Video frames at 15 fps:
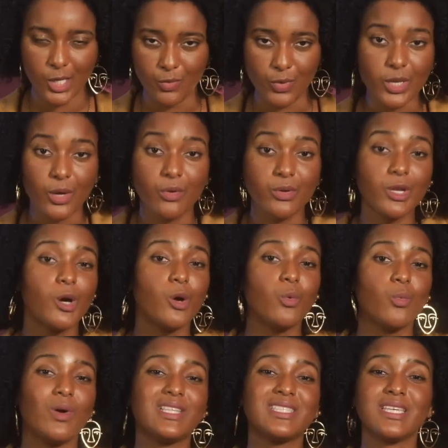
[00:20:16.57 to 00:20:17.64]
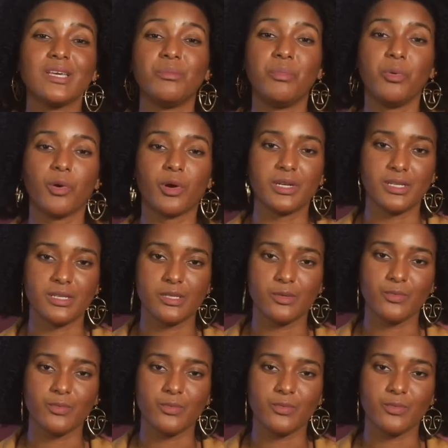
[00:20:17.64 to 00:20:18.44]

We don't know what's important.